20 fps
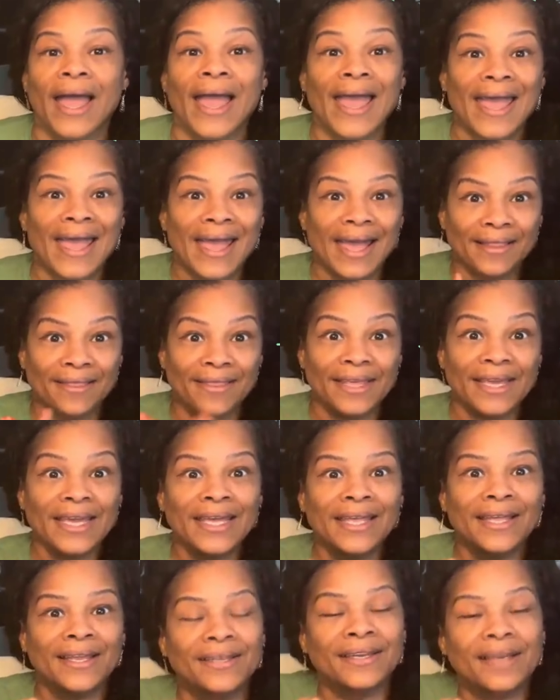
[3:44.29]
And
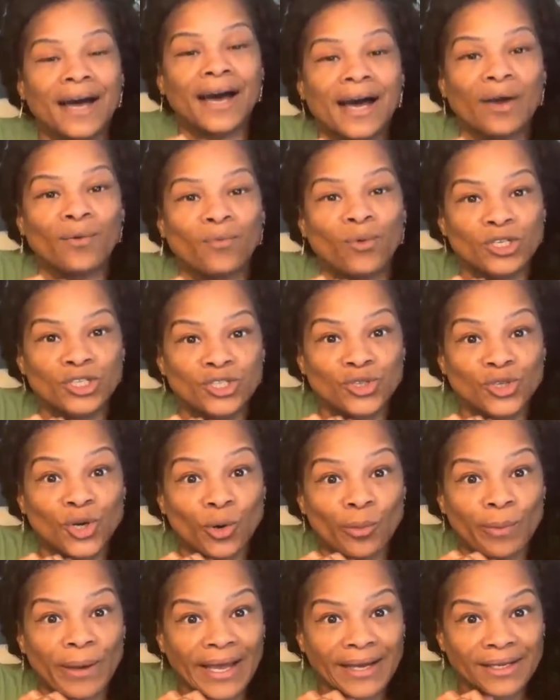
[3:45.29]
then I want you to
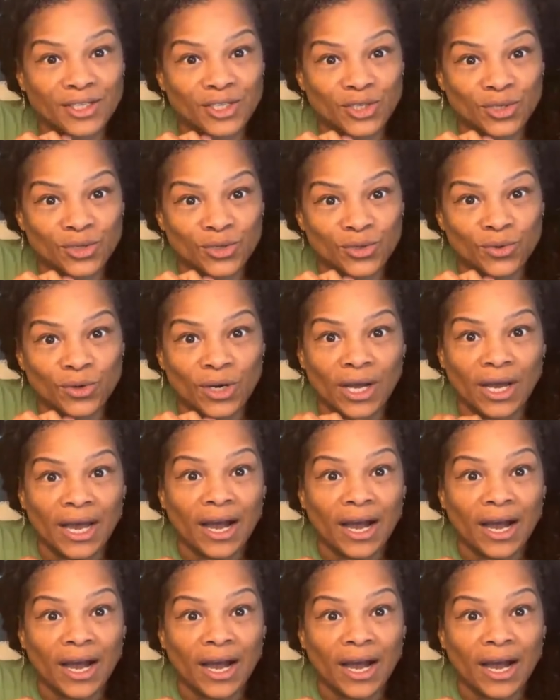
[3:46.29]
go back to